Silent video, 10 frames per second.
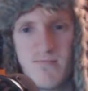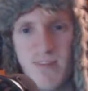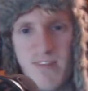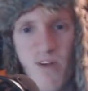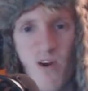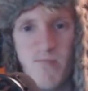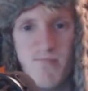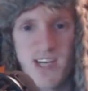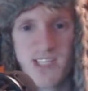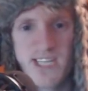by far the
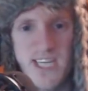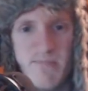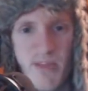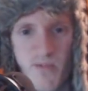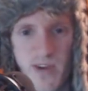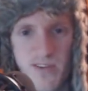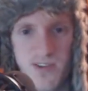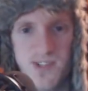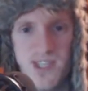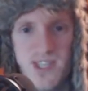best team in the
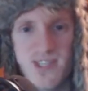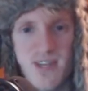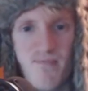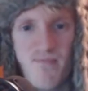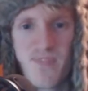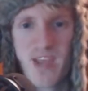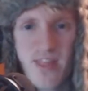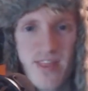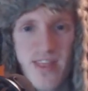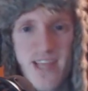regular season,
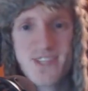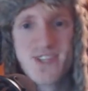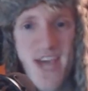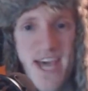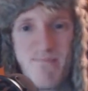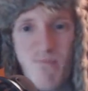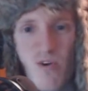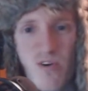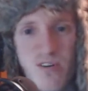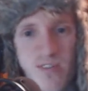and that's 10
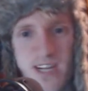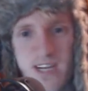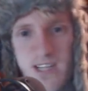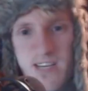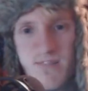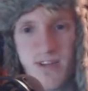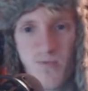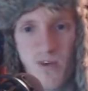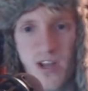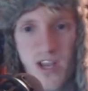more than
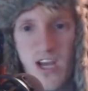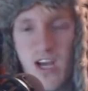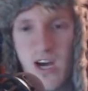Cleveland won.